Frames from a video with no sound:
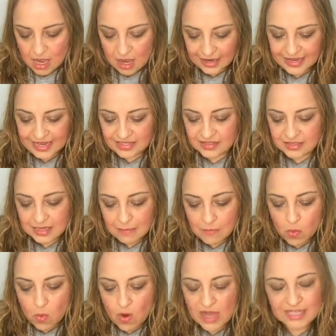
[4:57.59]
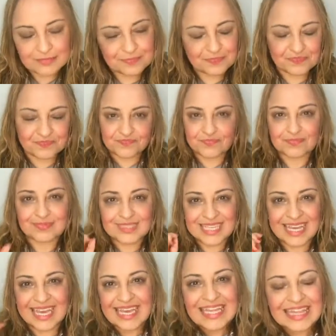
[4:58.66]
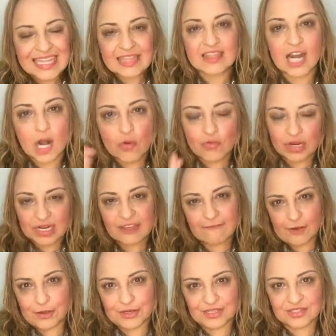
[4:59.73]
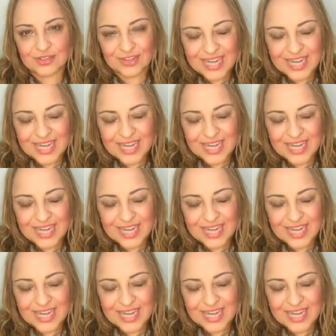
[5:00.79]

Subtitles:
Okay, so number 1, key thing that I really focused